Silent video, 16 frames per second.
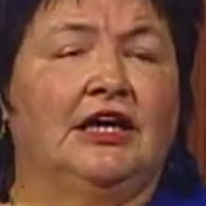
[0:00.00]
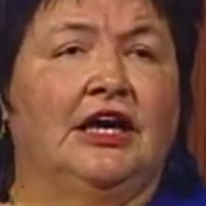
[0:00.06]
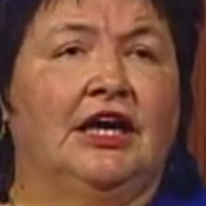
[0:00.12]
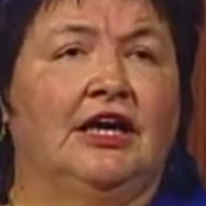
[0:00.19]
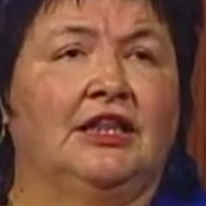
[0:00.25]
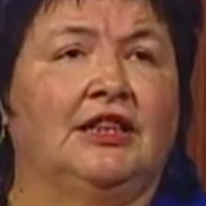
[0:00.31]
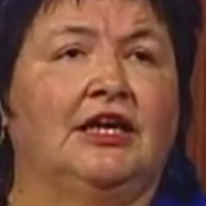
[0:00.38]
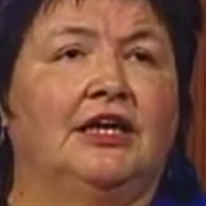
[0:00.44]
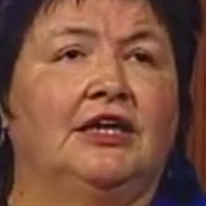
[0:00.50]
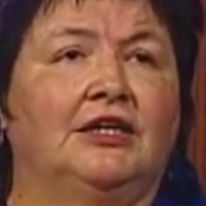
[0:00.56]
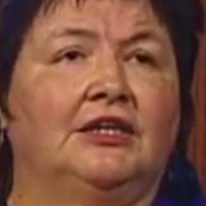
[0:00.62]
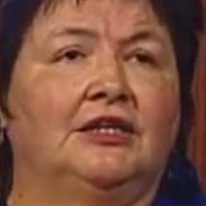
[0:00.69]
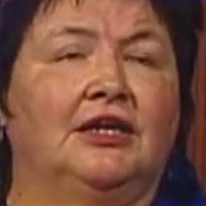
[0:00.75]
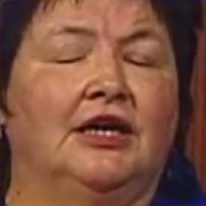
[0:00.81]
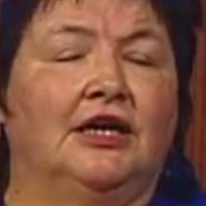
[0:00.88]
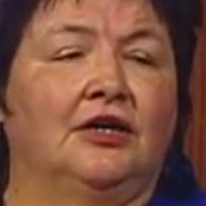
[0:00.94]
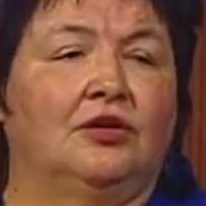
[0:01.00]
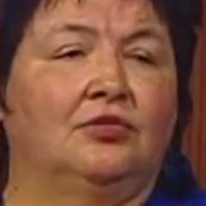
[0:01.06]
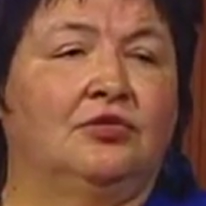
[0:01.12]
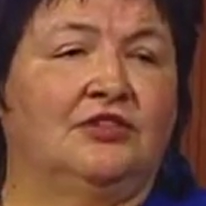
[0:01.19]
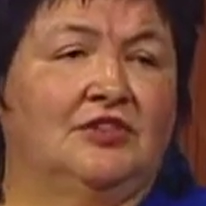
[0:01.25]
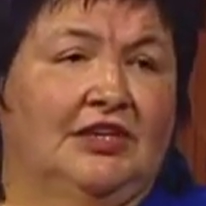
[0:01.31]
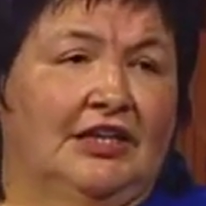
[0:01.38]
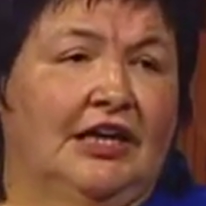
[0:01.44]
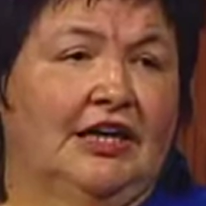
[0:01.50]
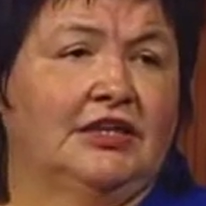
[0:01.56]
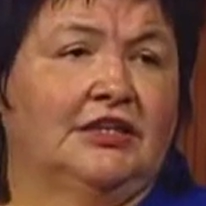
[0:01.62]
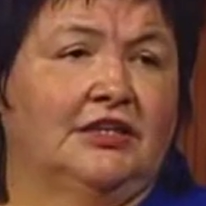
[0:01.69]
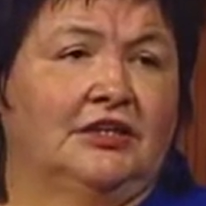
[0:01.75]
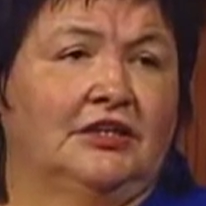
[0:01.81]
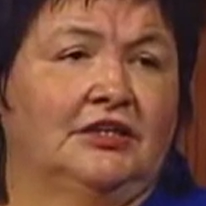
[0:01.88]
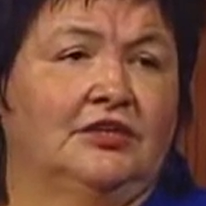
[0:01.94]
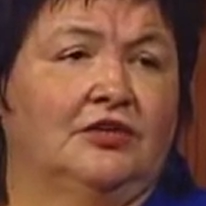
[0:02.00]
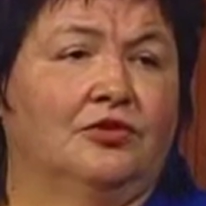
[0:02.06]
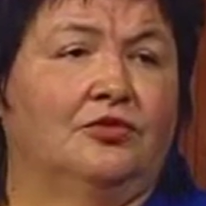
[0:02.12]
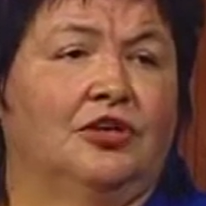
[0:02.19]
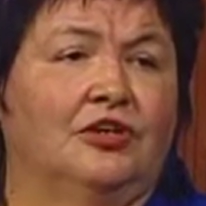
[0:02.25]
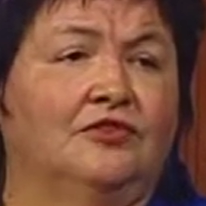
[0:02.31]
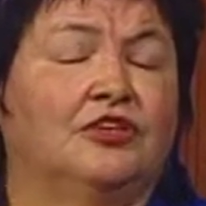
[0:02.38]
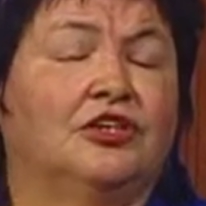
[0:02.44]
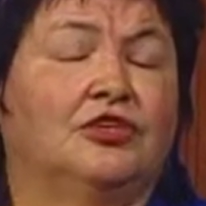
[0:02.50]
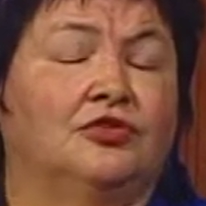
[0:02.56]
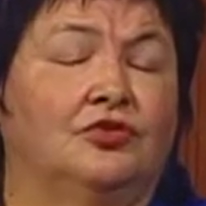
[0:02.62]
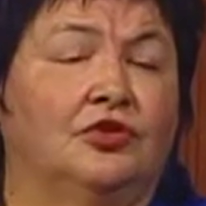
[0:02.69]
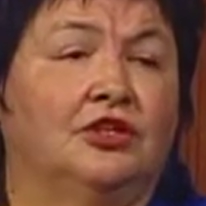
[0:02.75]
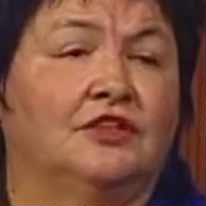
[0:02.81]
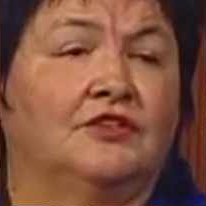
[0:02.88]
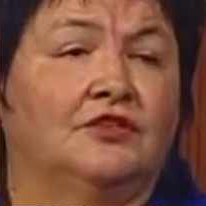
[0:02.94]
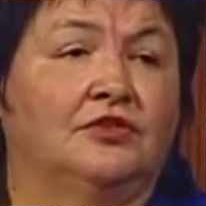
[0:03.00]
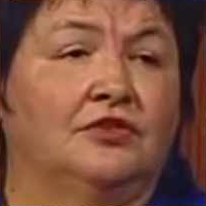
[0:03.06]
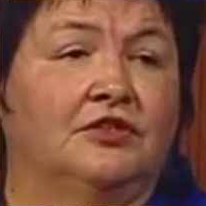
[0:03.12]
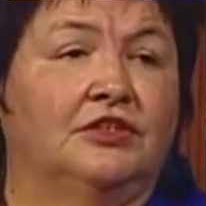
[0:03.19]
and then uh, was elected in the Greater Victoria School